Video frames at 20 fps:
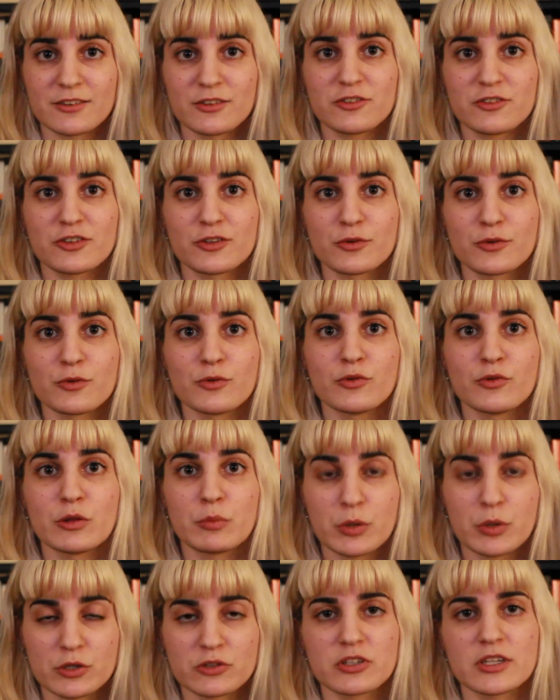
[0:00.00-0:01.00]
to the
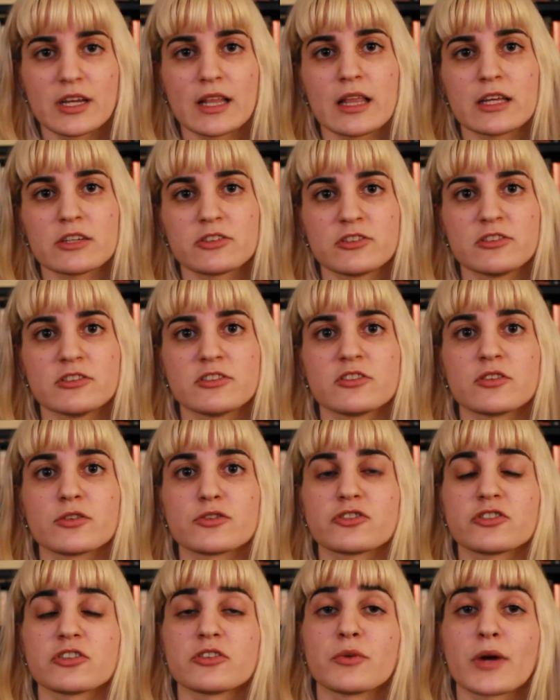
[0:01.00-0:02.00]
poetry collections
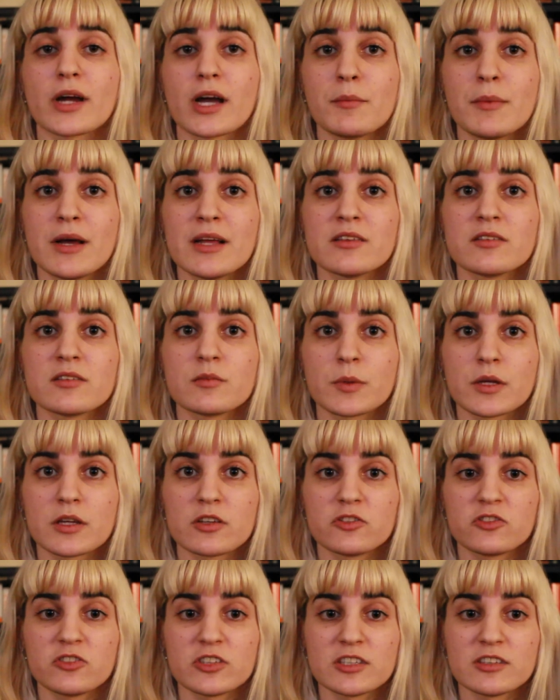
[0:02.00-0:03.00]
she recommends,
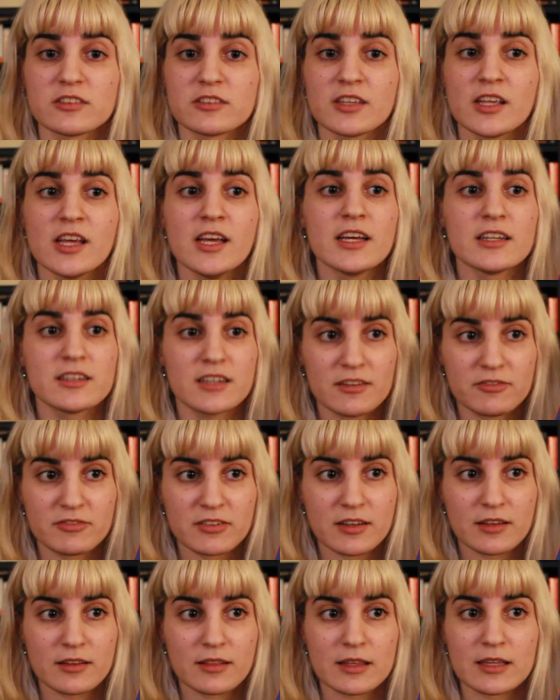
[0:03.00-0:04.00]
because she's
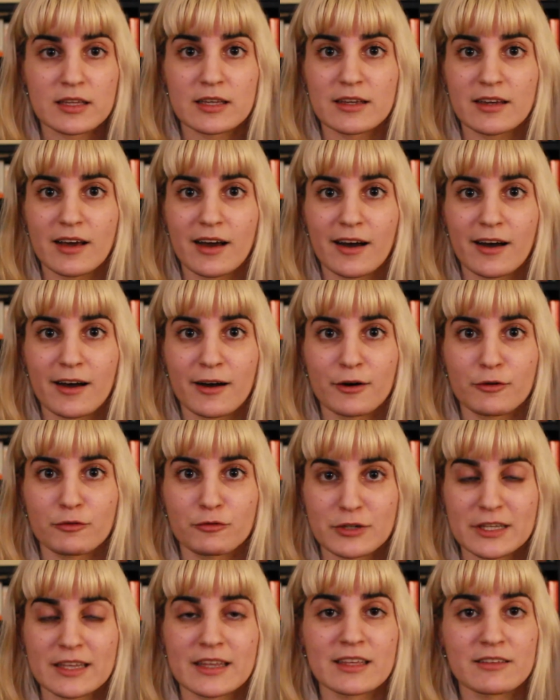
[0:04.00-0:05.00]
definitely
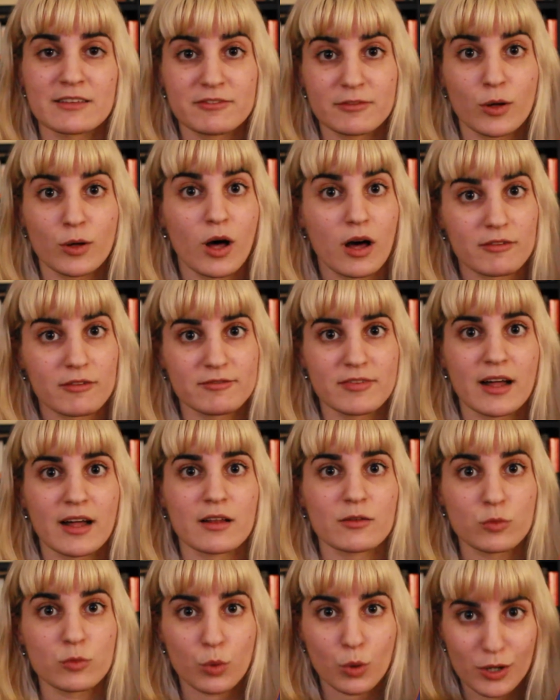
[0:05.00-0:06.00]
really
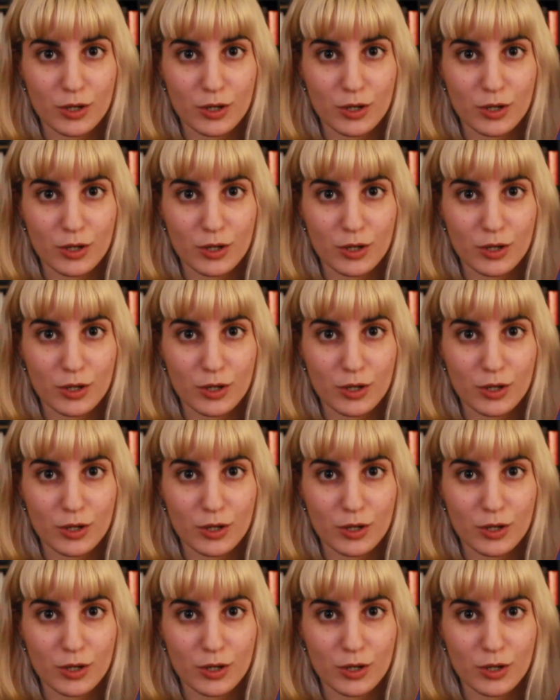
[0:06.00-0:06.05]
well